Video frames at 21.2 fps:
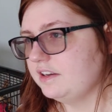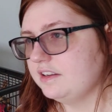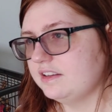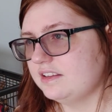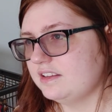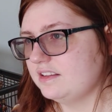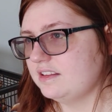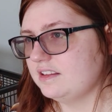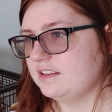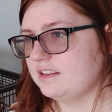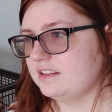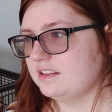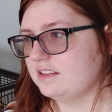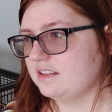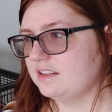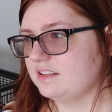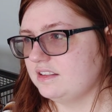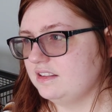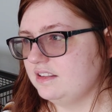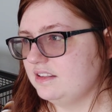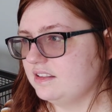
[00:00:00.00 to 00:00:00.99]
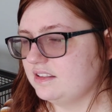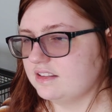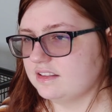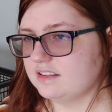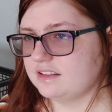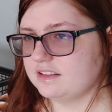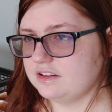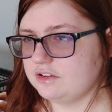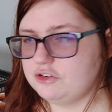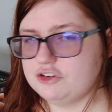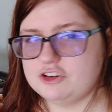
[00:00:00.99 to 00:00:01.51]
I just,
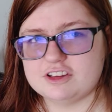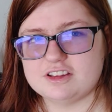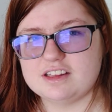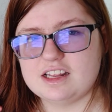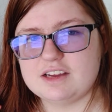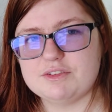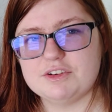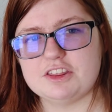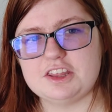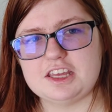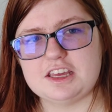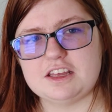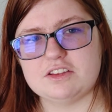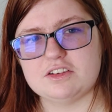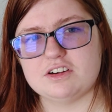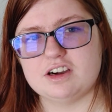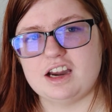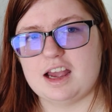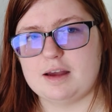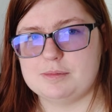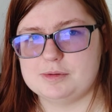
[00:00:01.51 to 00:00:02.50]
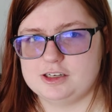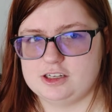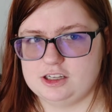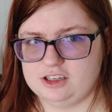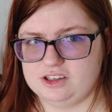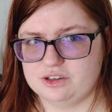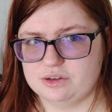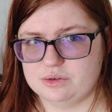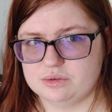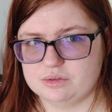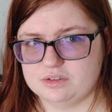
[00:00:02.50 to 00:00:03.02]
you just never think it's gonna happen to
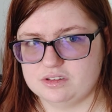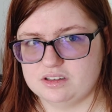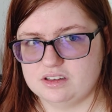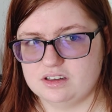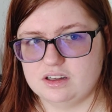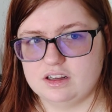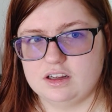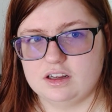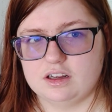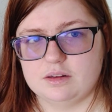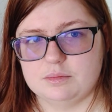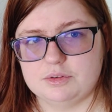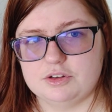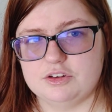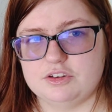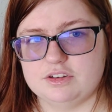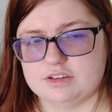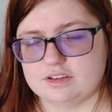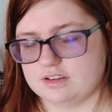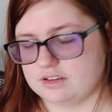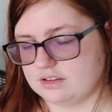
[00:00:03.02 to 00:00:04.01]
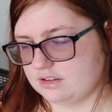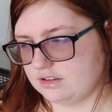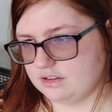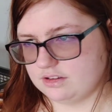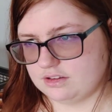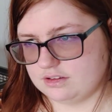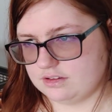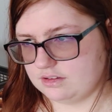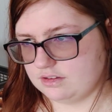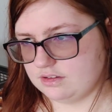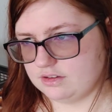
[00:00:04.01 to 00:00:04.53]
you. You just,
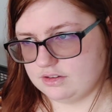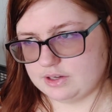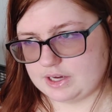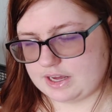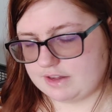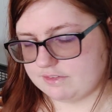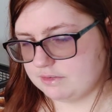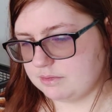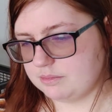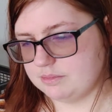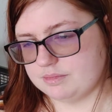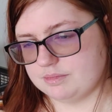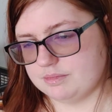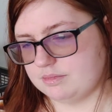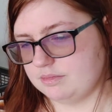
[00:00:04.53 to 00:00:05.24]
you have to,